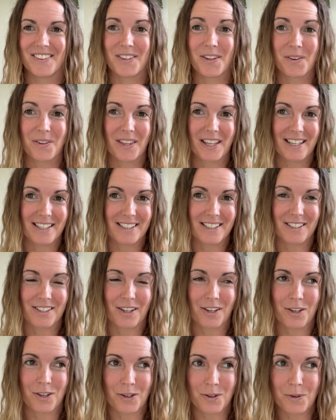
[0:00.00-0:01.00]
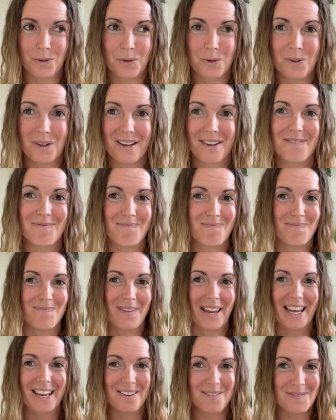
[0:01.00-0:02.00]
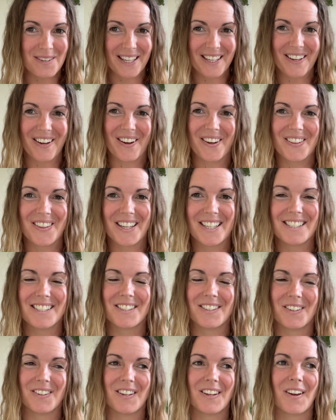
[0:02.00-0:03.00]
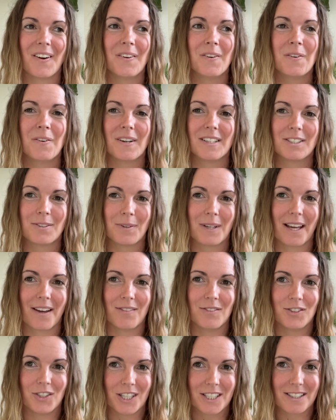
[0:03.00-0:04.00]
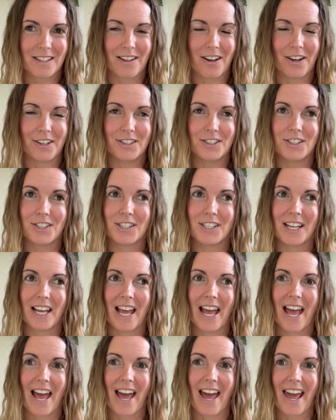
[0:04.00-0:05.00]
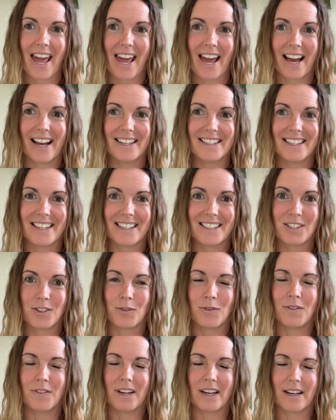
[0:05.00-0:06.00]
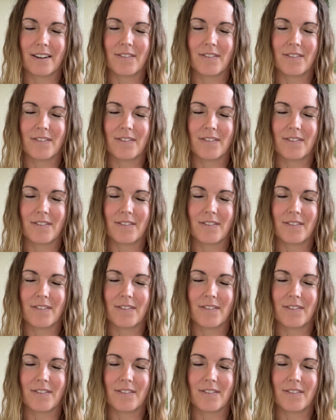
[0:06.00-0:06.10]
know that it is a new baby online studio, which we have just launched, and it's very,